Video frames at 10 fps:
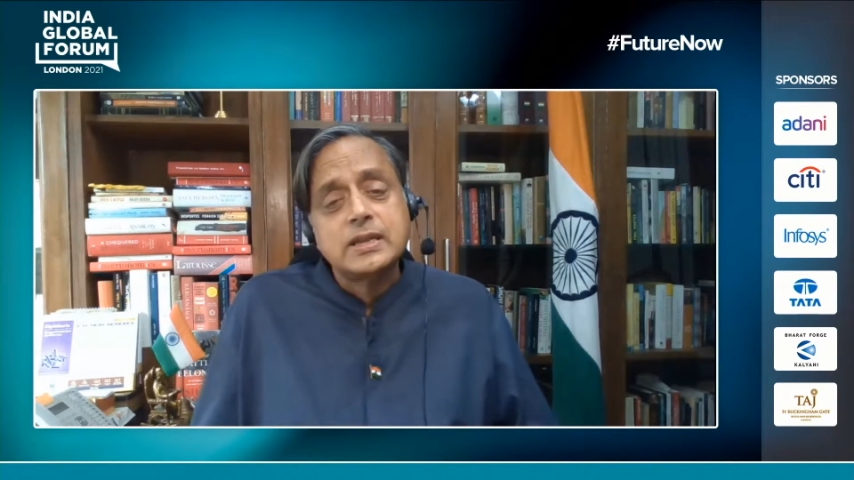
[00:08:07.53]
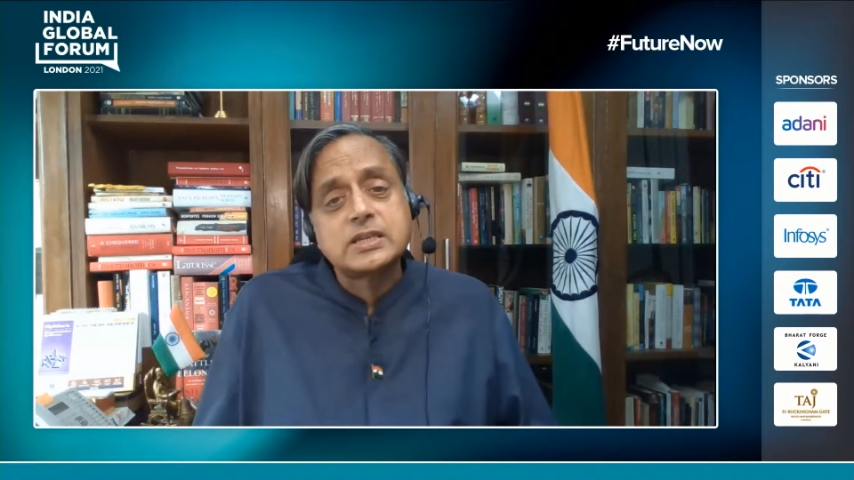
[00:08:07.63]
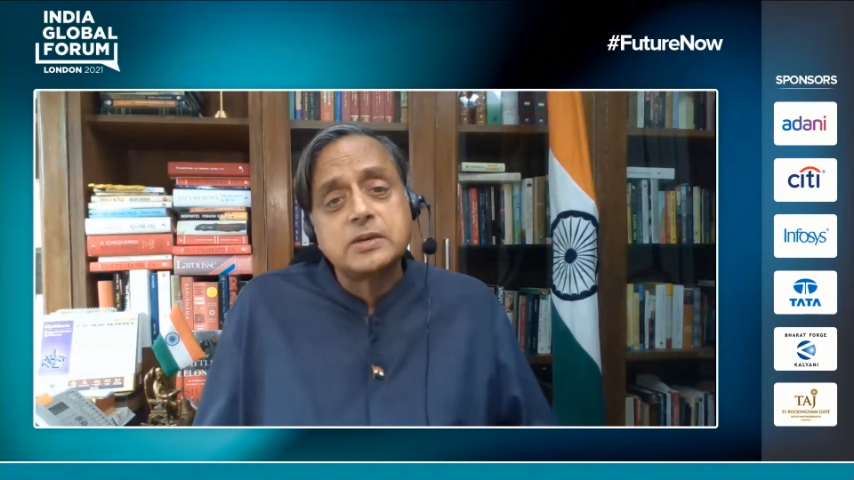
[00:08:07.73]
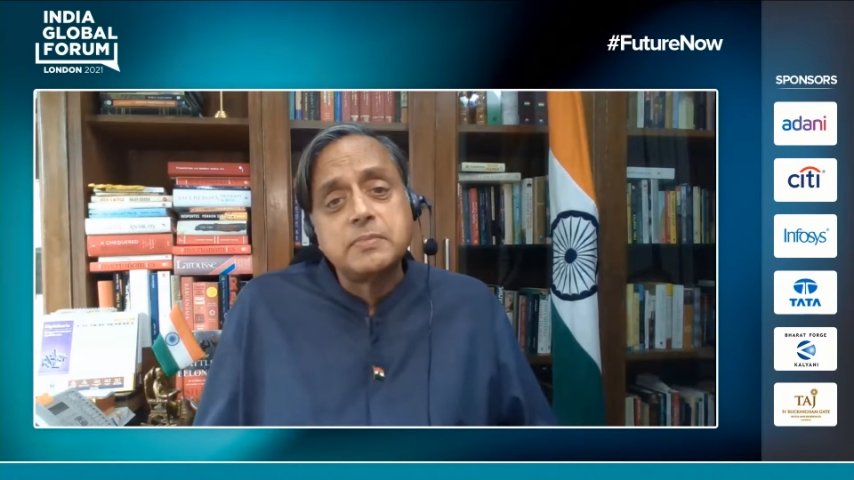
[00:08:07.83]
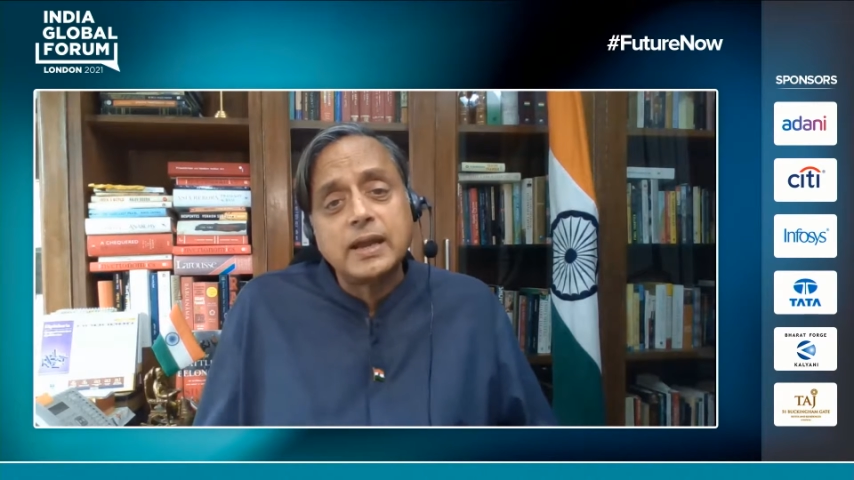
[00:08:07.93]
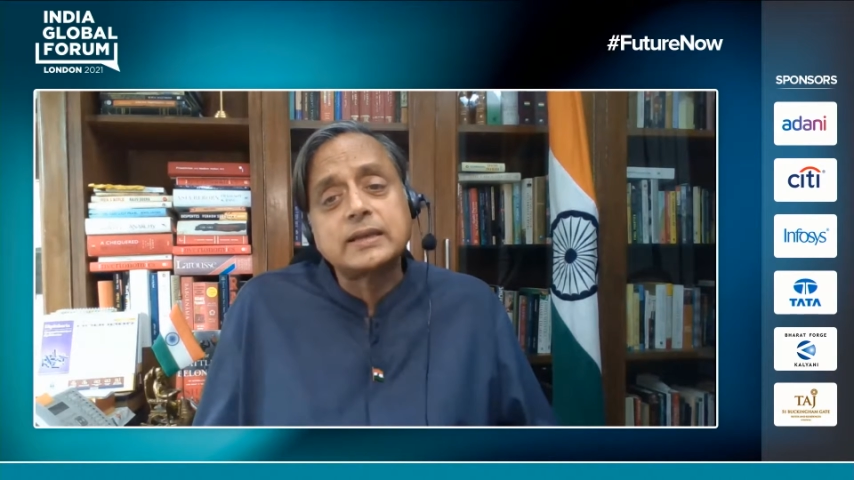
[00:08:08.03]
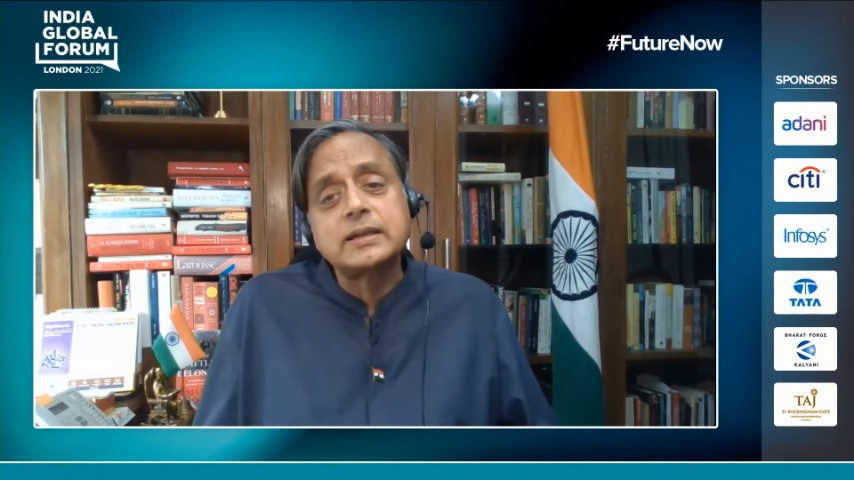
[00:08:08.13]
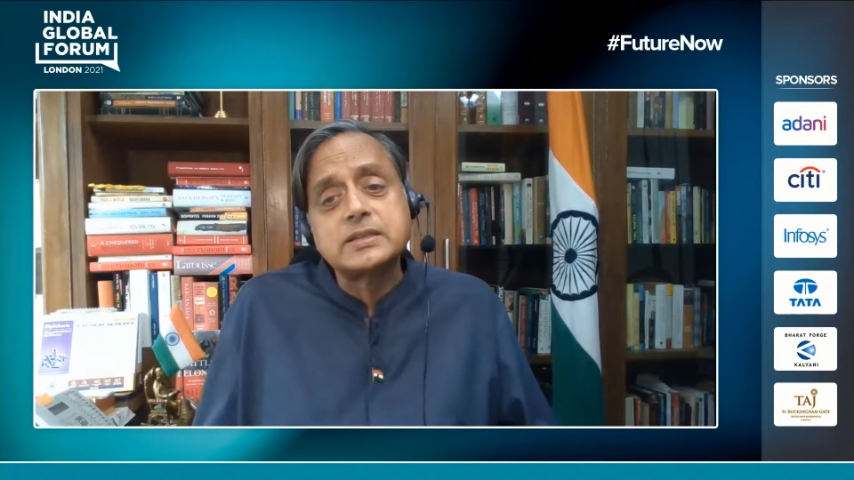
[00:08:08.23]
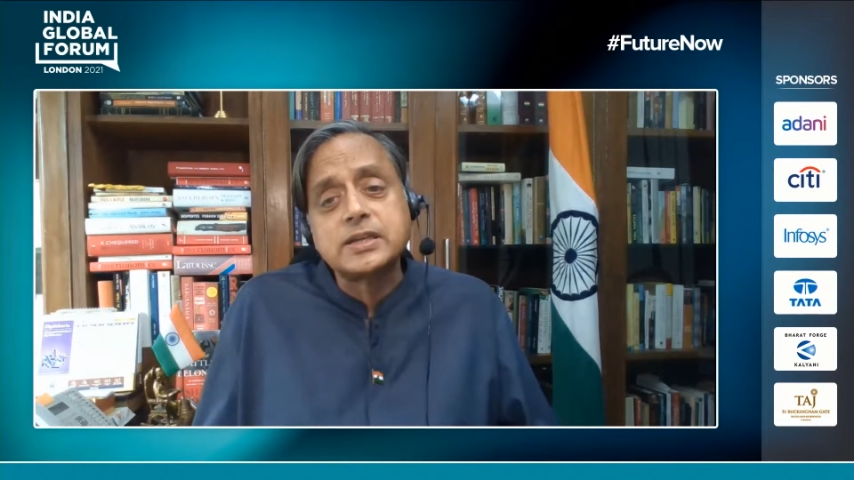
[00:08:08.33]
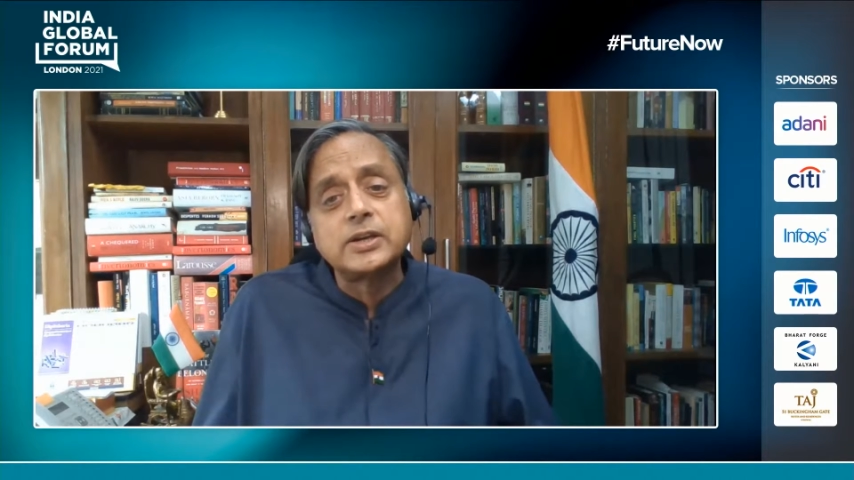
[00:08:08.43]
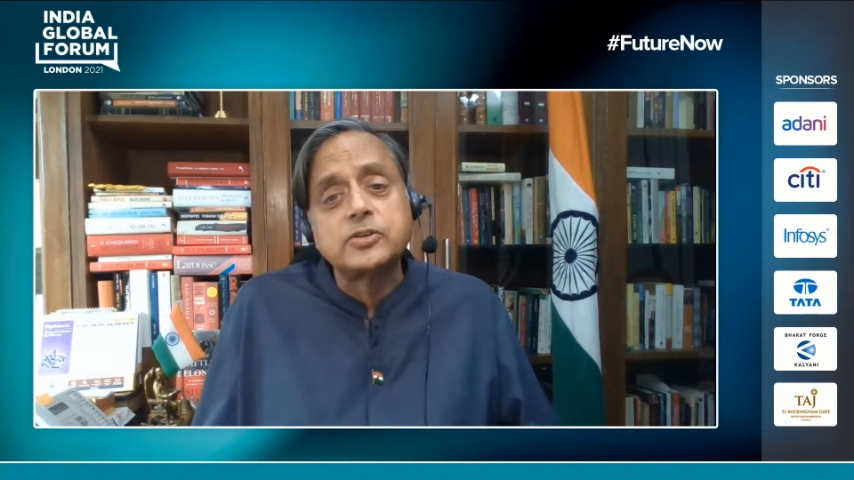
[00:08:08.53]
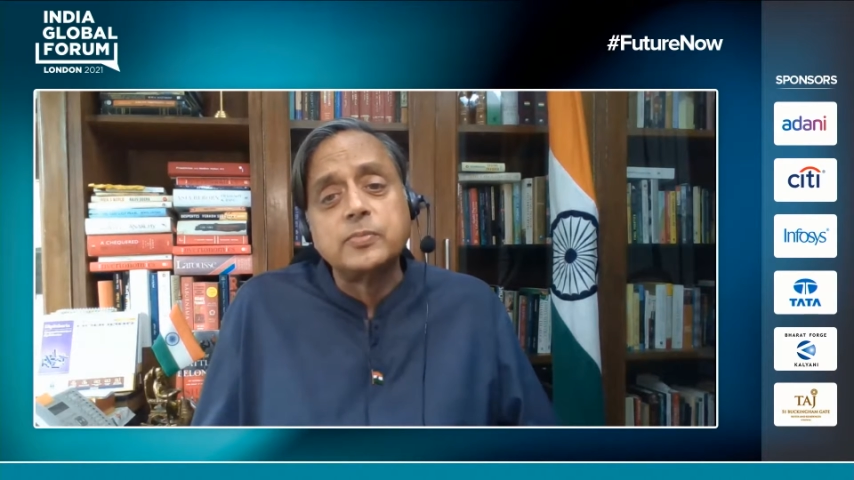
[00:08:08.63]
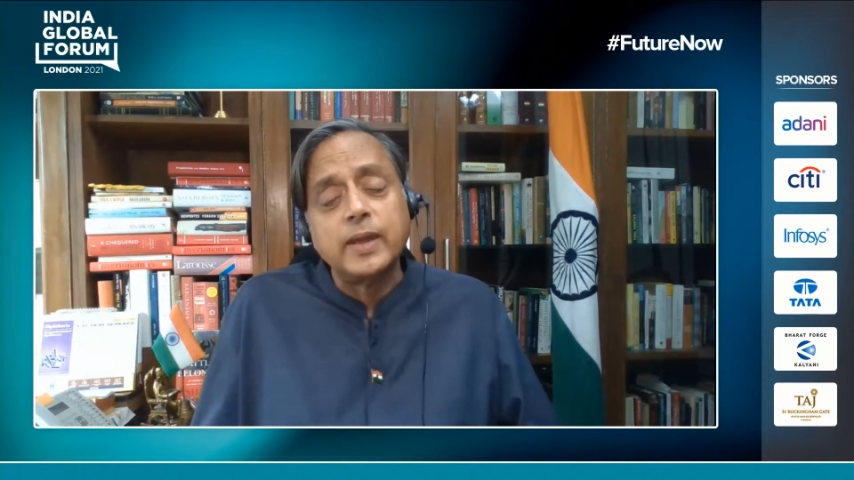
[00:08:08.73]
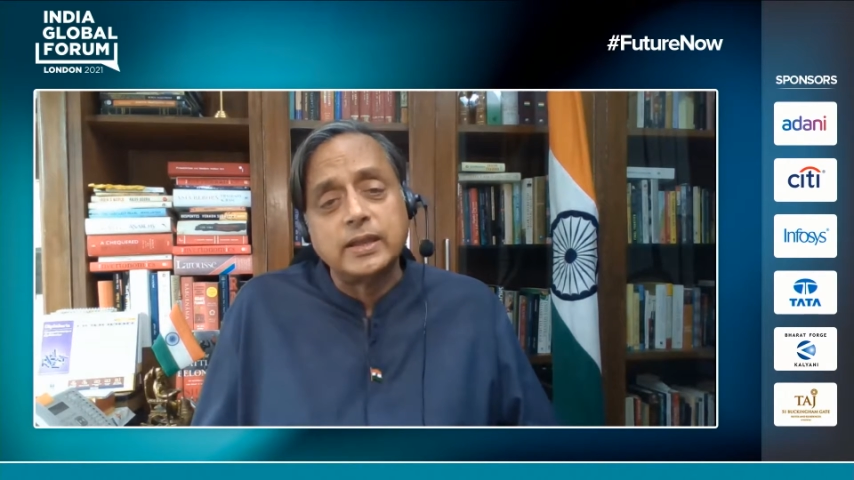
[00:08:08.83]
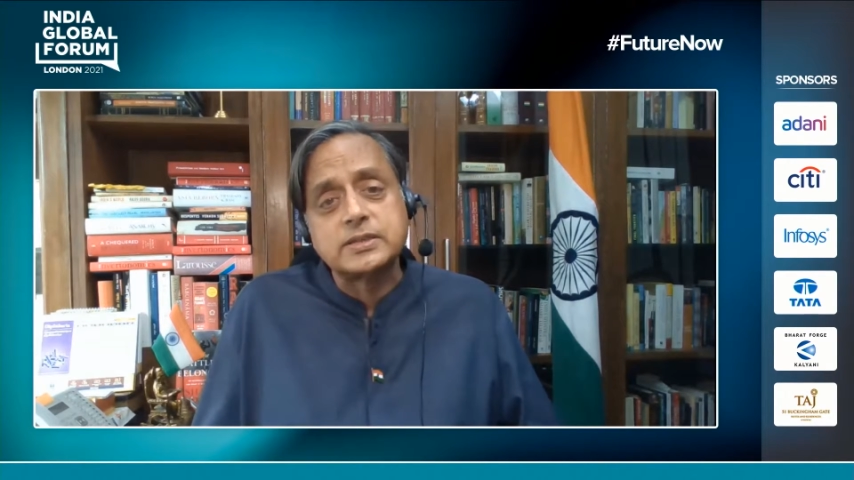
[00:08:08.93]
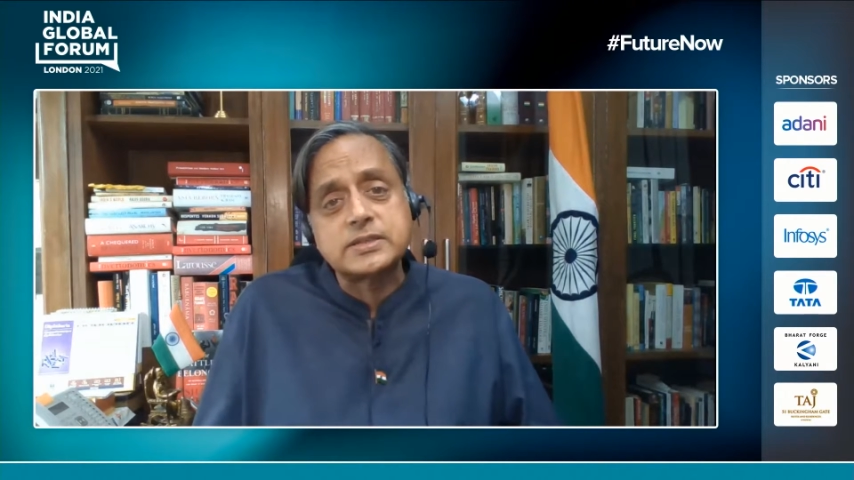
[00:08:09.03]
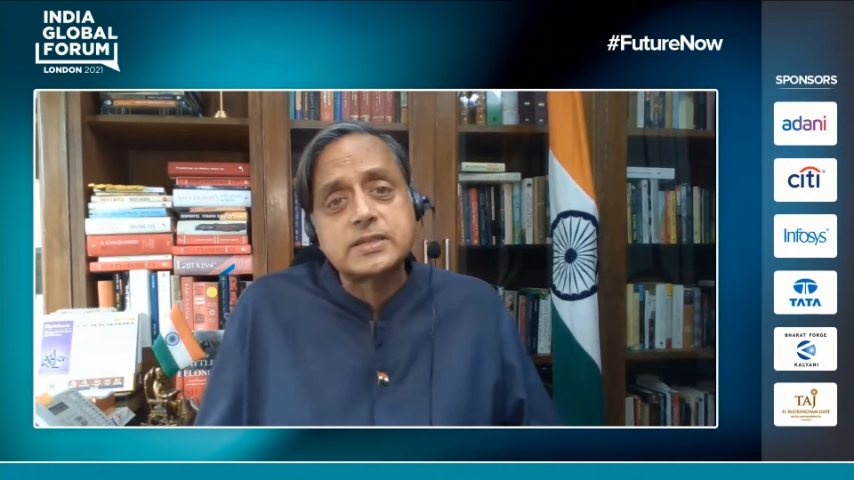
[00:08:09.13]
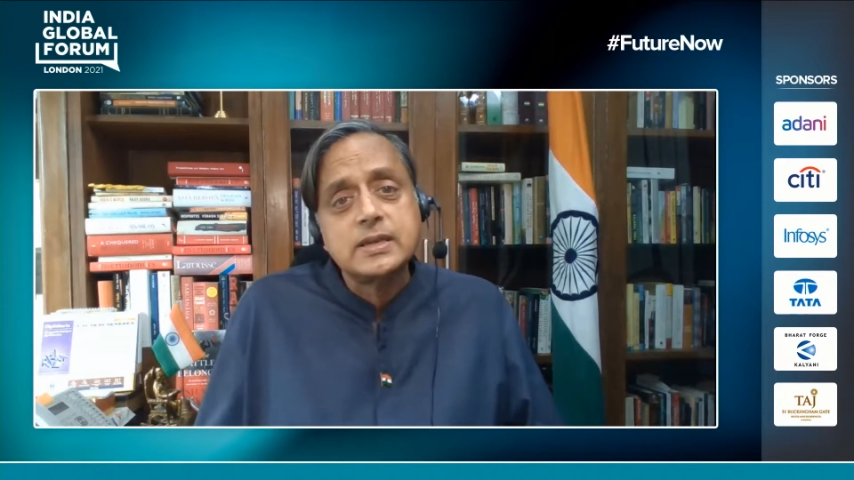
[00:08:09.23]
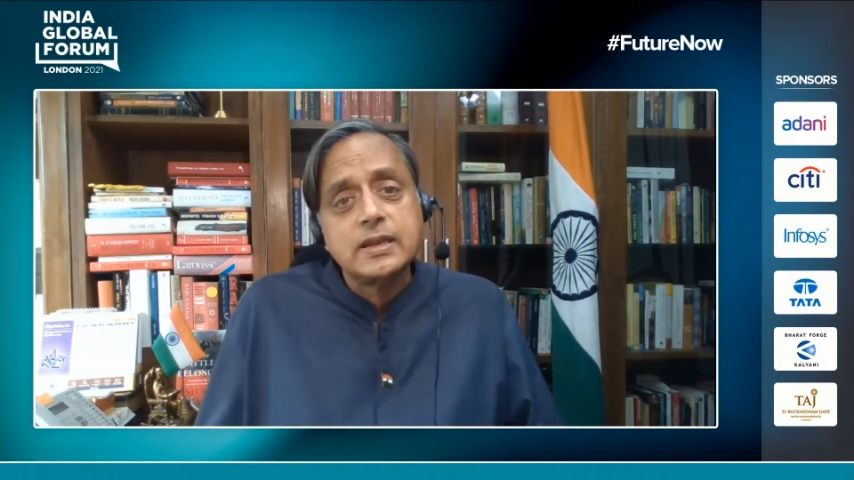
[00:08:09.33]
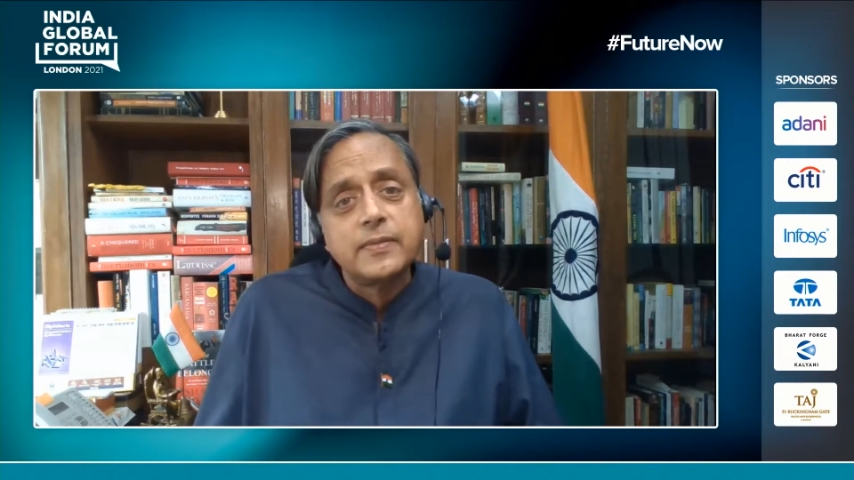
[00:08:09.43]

So my concern remains